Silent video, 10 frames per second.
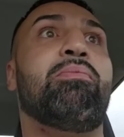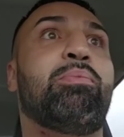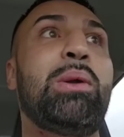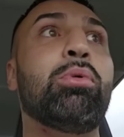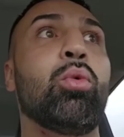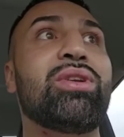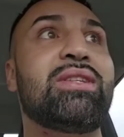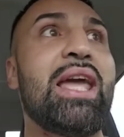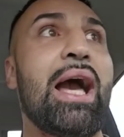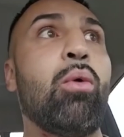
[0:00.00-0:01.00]
people were
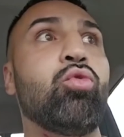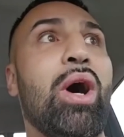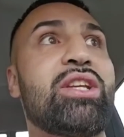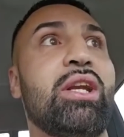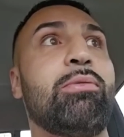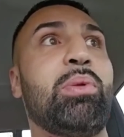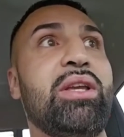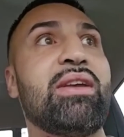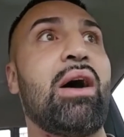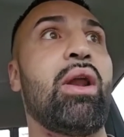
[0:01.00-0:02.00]
saying, I was watching this
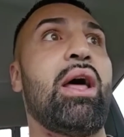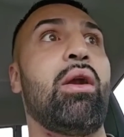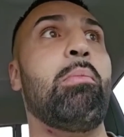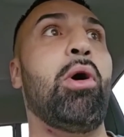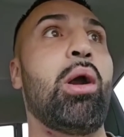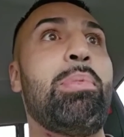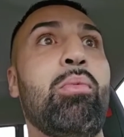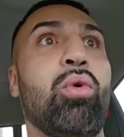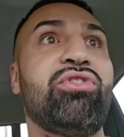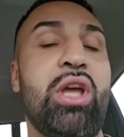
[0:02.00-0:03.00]
place out of the bar, and
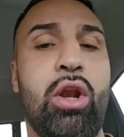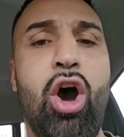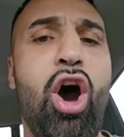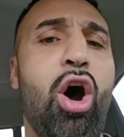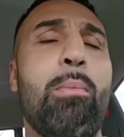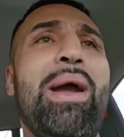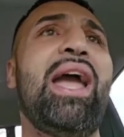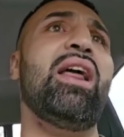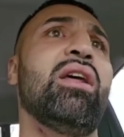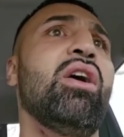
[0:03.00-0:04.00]
people were saying, oh
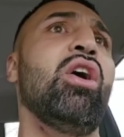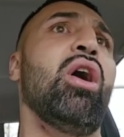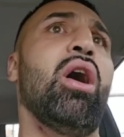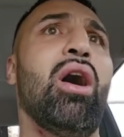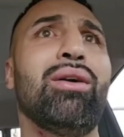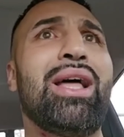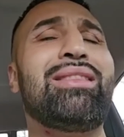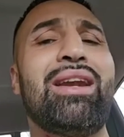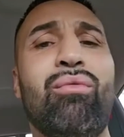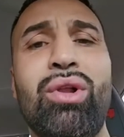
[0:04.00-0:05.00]
man, that
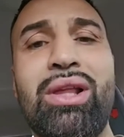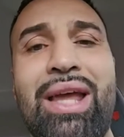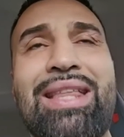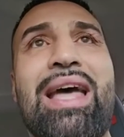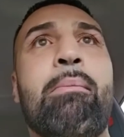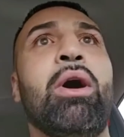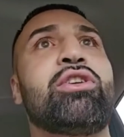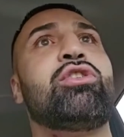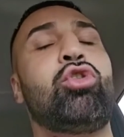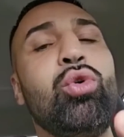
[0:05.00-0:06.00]
didn't really land that
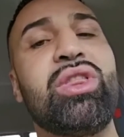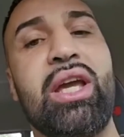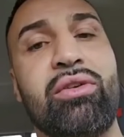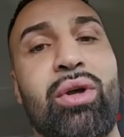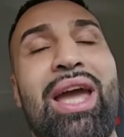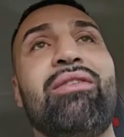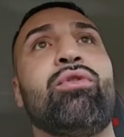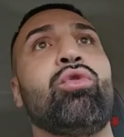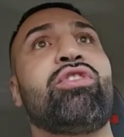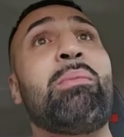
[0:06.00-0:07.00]
much. Two things, okay?
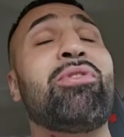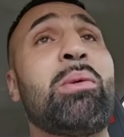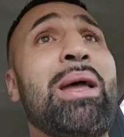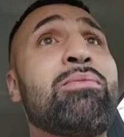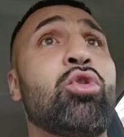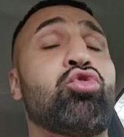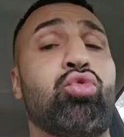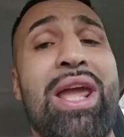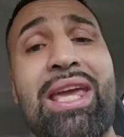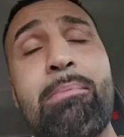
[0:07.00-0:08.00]
Sometimes those
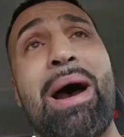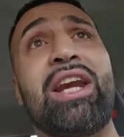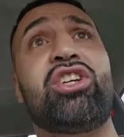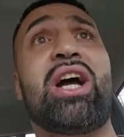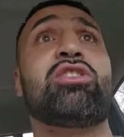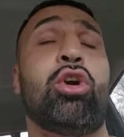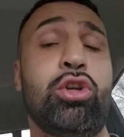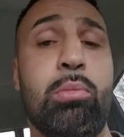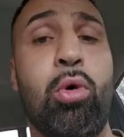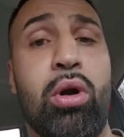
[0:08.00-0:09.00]
raking body shots hurt
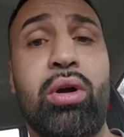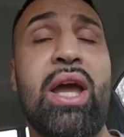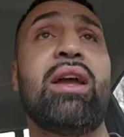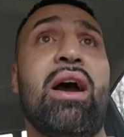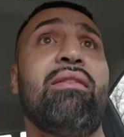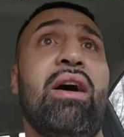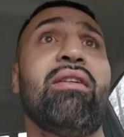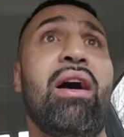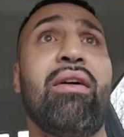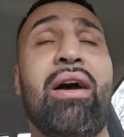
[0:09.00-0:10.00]
you more, okay?
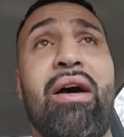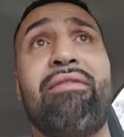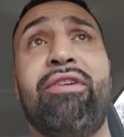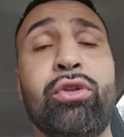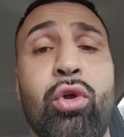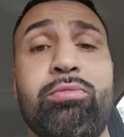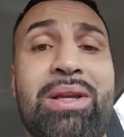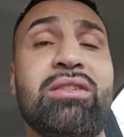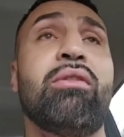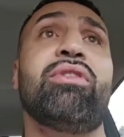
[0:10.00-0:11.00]
I felt those
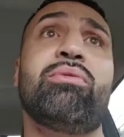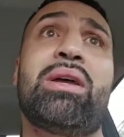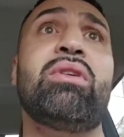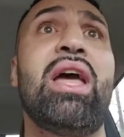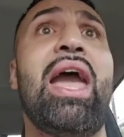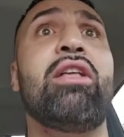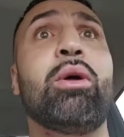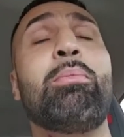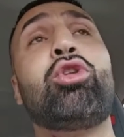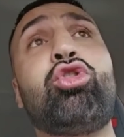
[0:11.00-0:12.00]
myself sometimes.
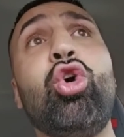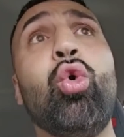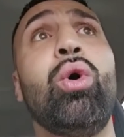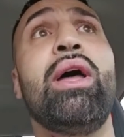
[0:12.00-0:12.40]
Number two,